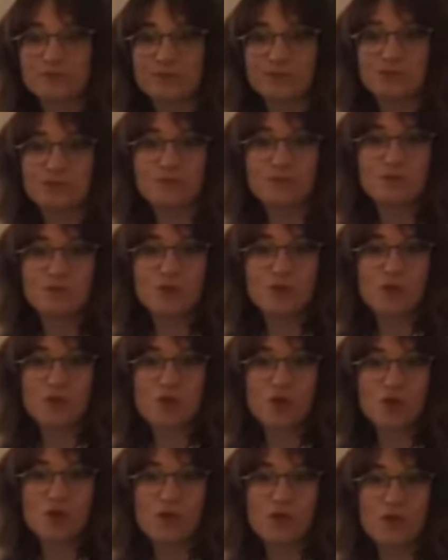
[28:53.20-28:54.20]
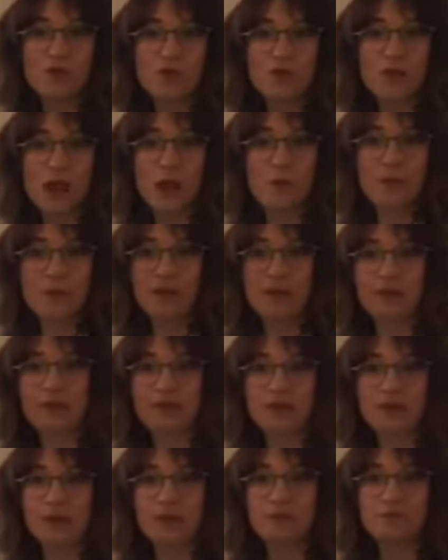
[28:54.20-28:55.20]
It's not got the flat bit like
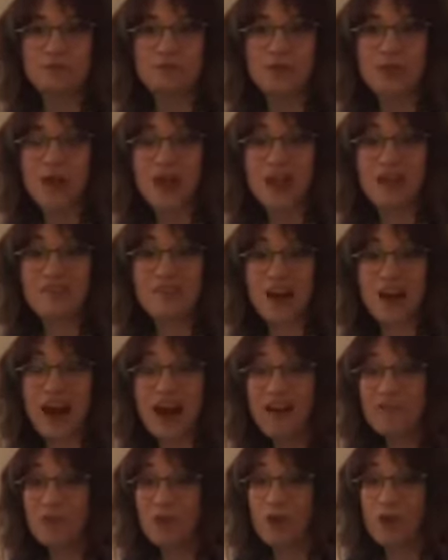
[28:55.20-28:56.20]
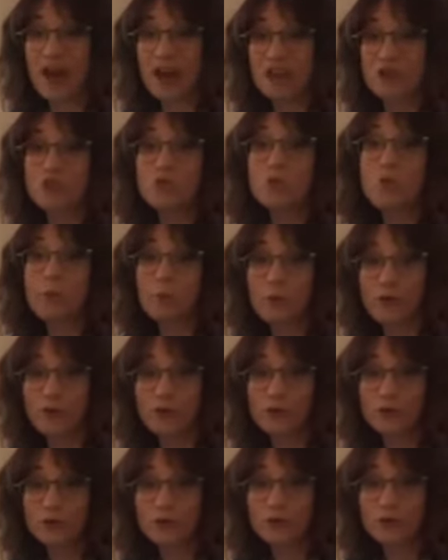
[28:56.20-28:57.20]
that. If you have got that, do one more
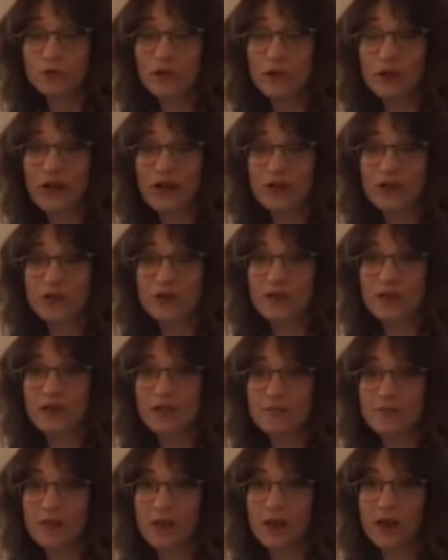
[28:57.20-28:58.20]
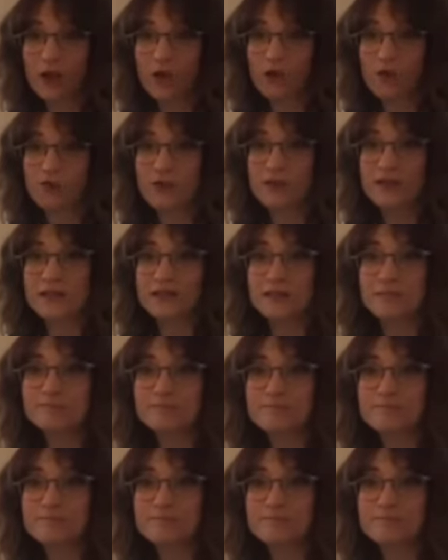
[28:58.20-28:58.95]
fold on either side and that will fix it.